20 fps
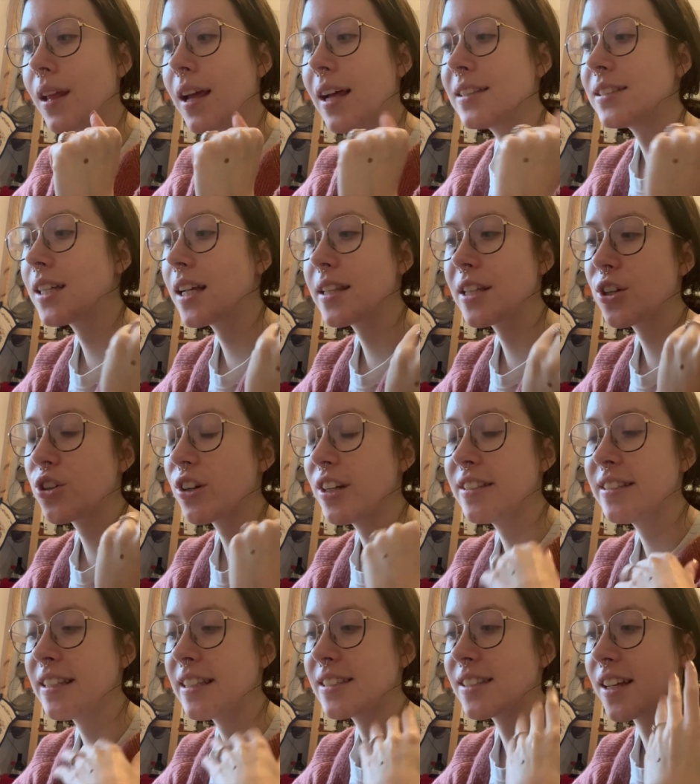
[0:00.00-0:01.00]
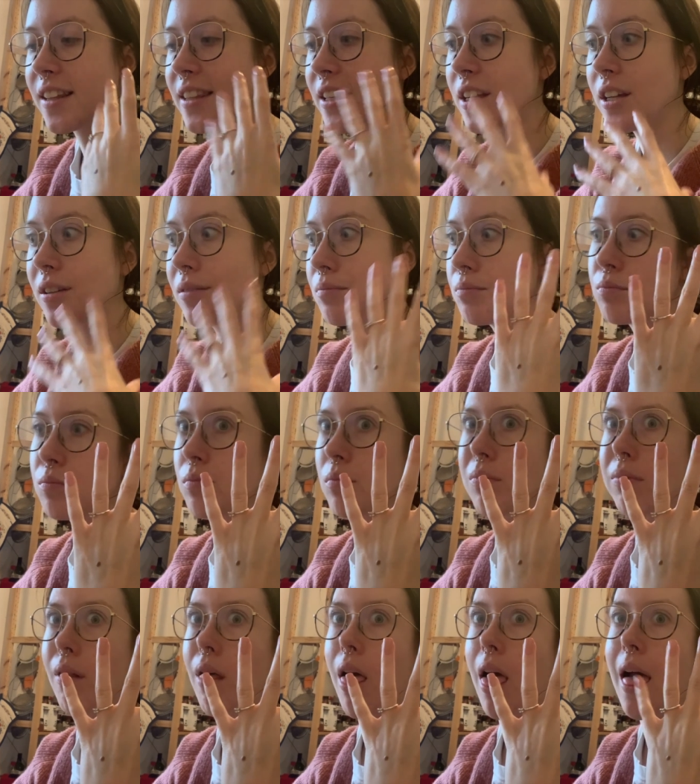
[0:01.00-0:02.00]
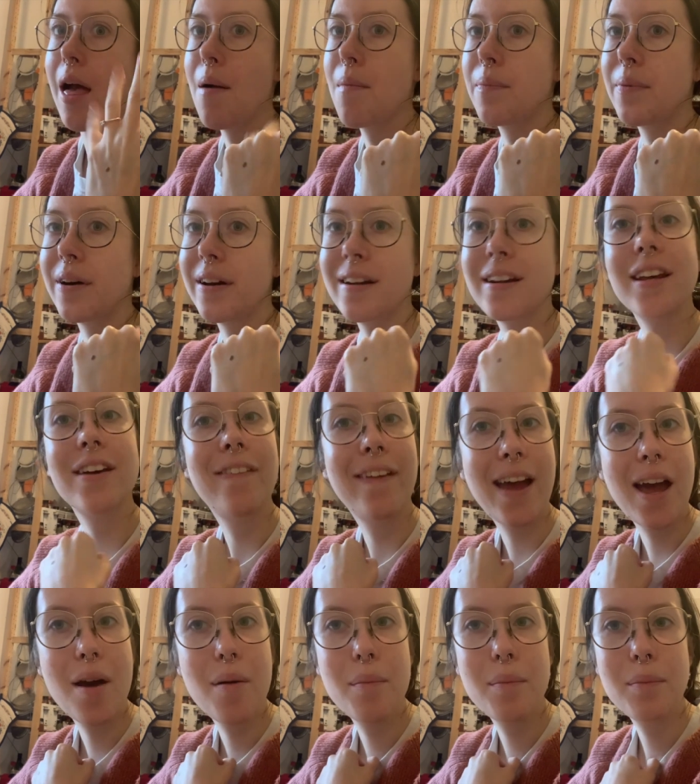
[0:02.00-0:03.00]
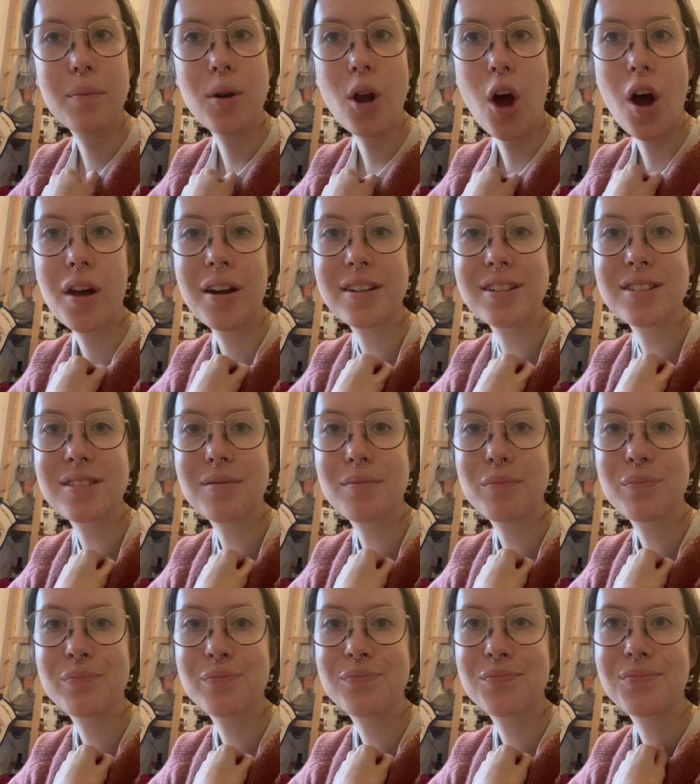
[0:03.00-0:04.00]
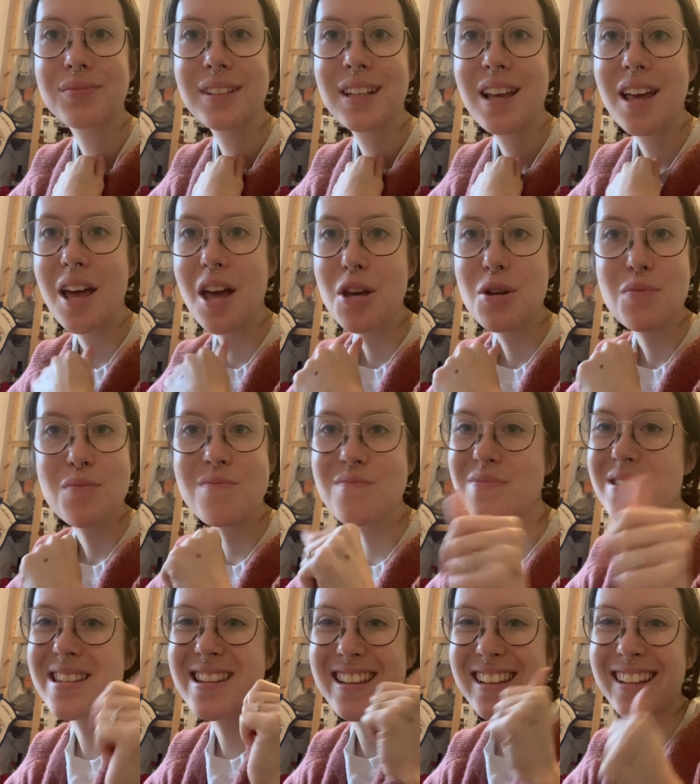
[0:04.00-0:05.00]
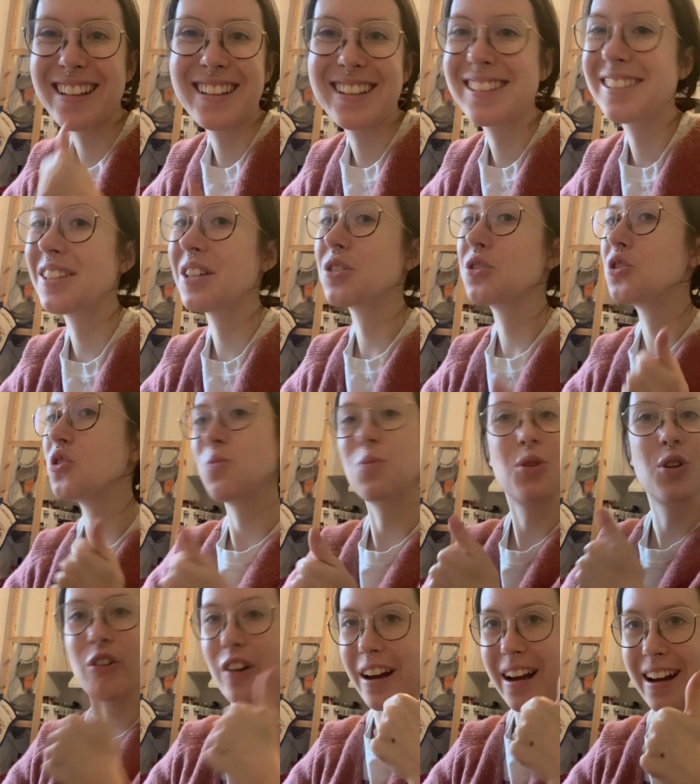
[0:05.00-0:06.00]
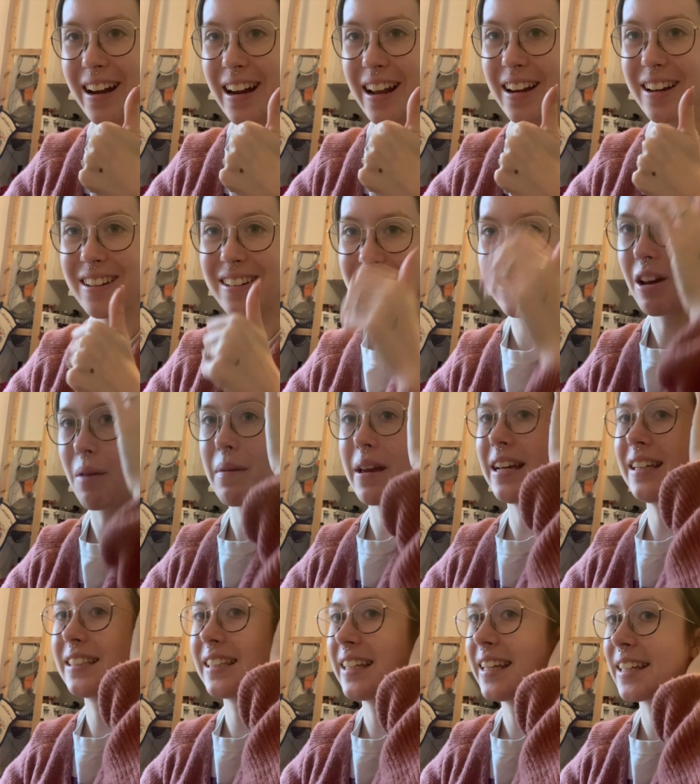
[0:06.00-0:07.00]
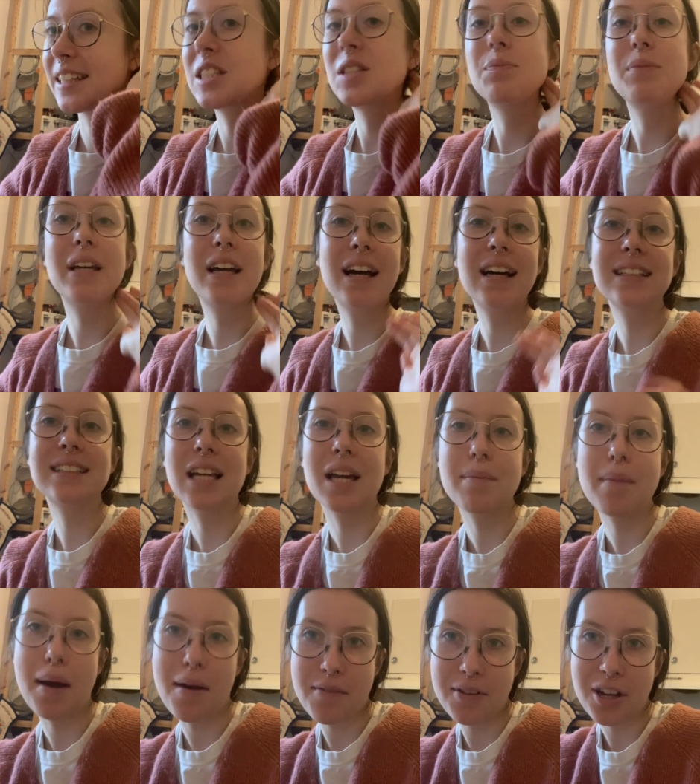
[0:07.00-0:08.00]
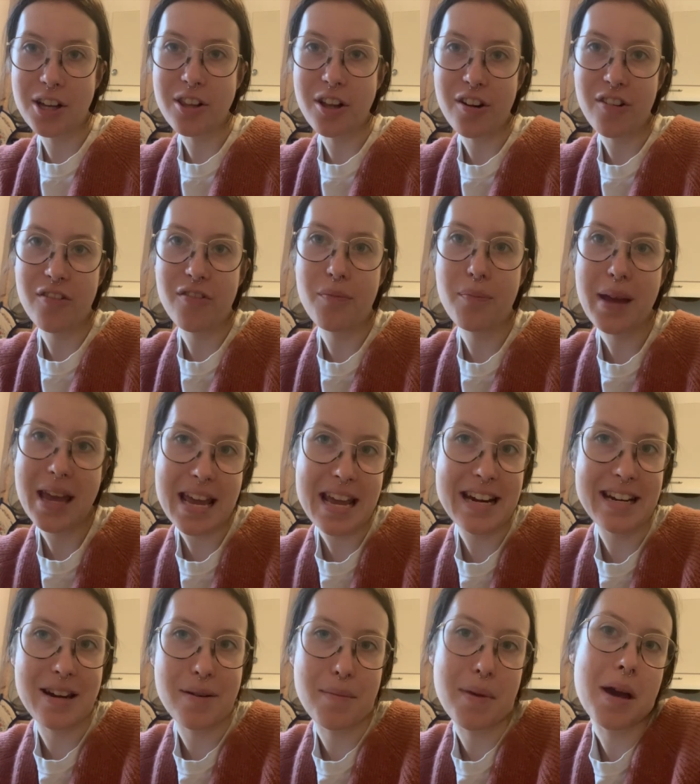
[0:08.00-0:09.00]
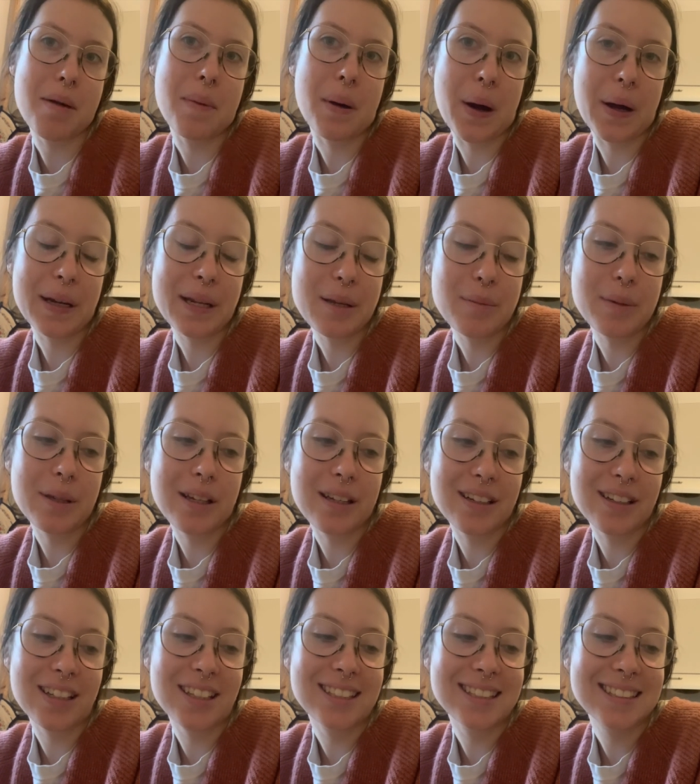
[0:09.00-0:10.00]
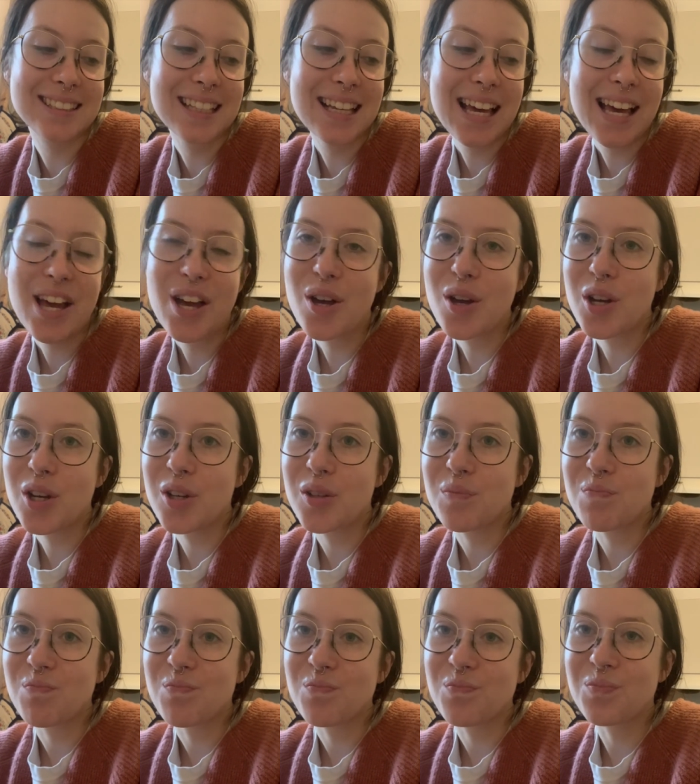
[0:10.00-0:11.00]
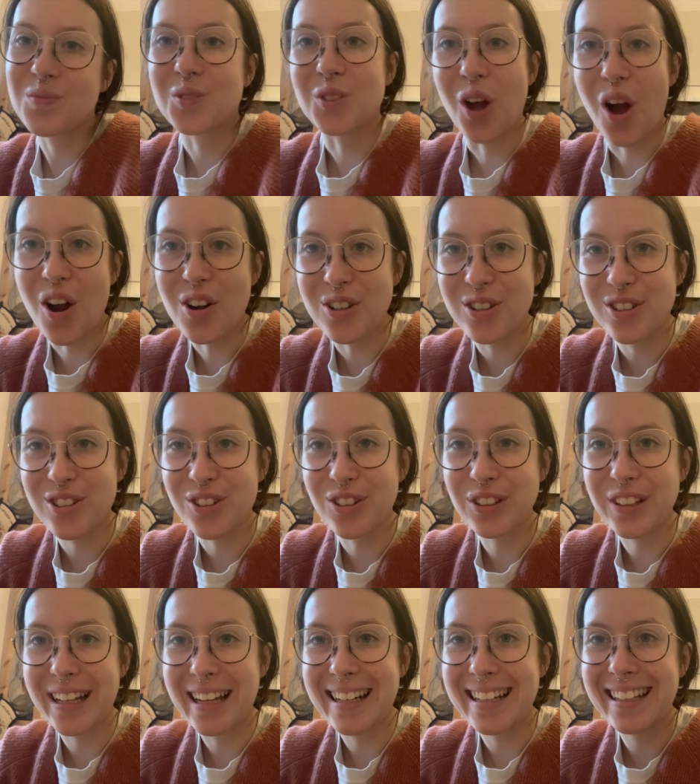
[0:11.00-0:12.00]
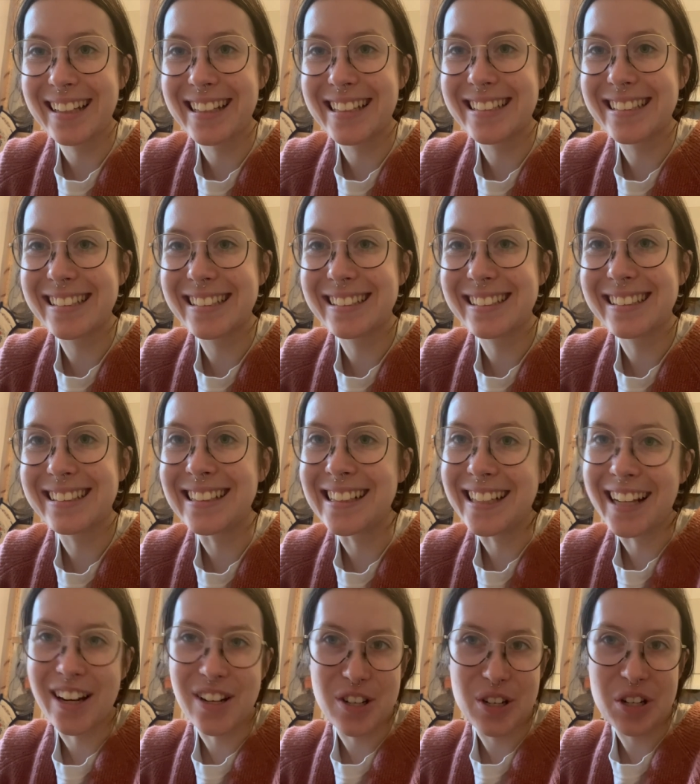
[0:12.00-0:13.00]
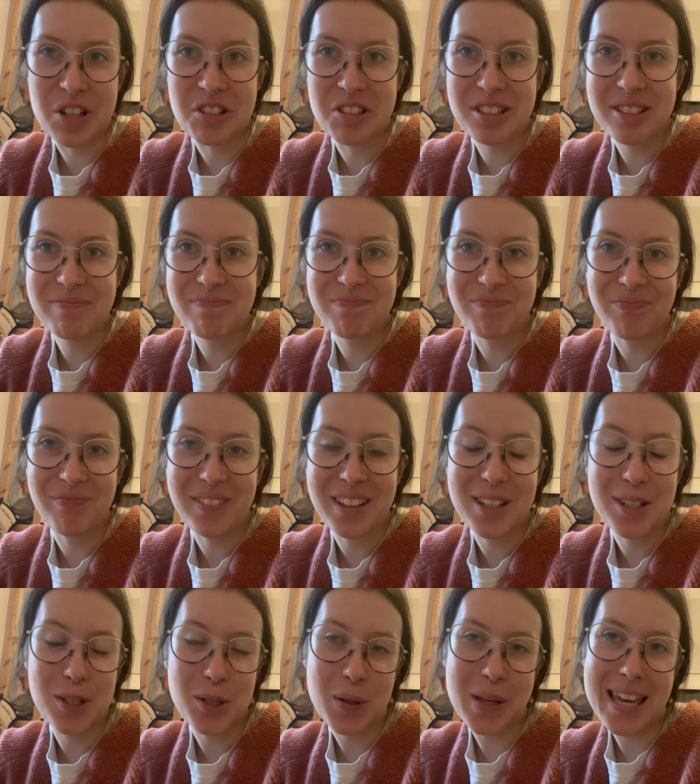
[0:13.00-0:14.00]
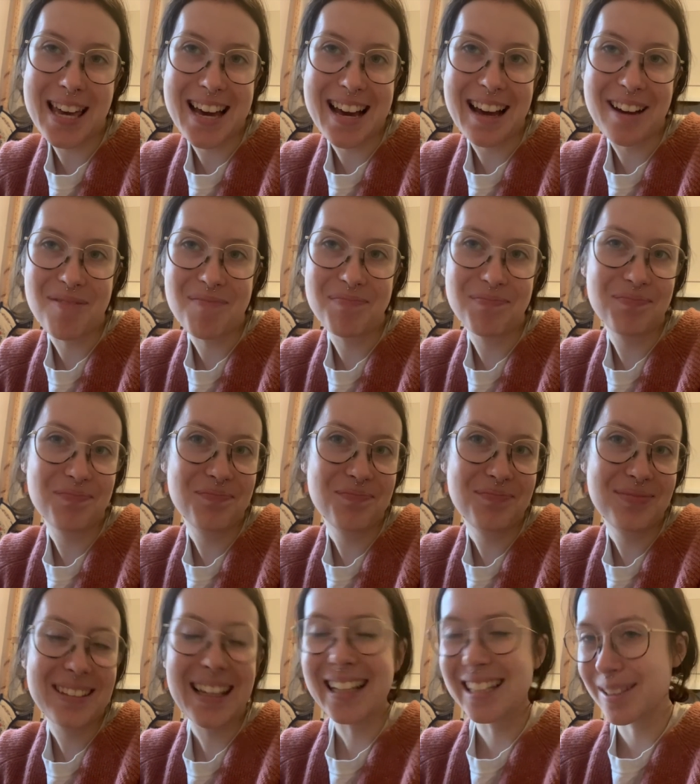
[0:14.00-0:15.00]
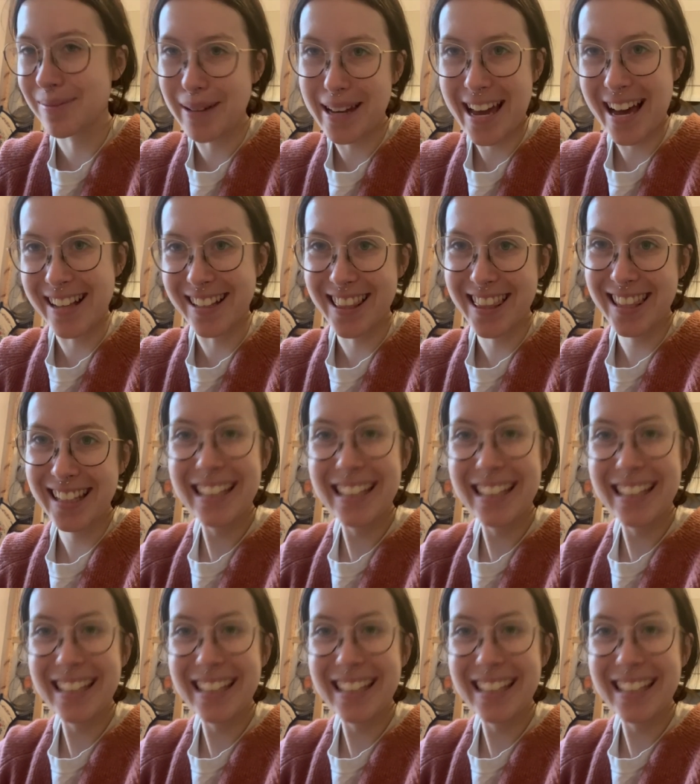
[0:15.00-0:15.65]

It's nothing crazy. It's nothing blah, but if I am not being super great and amazing, it's because I'm having a lot of pain in my body because doctors don't like to listen to teenagers. So yeah, that's my health.